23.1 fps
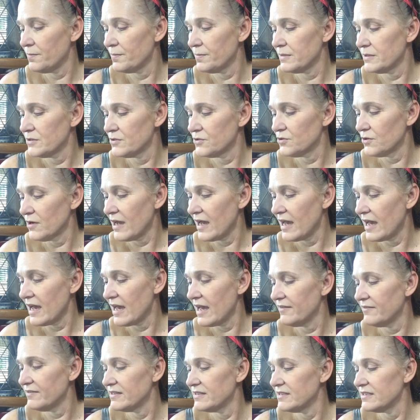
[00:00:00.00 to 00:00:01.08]
and
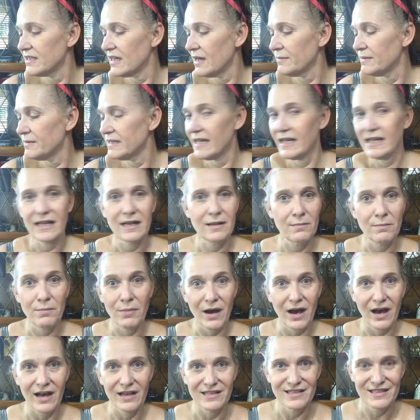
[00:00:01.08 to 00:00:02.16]
Drive and Dominate and
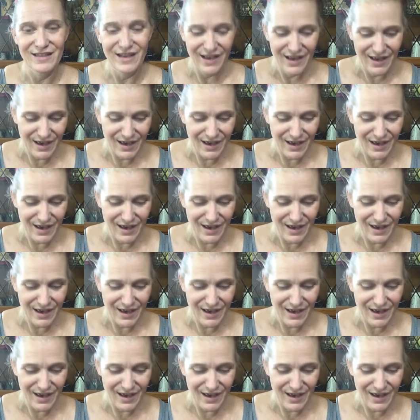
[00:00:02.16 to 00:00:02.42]
Boss,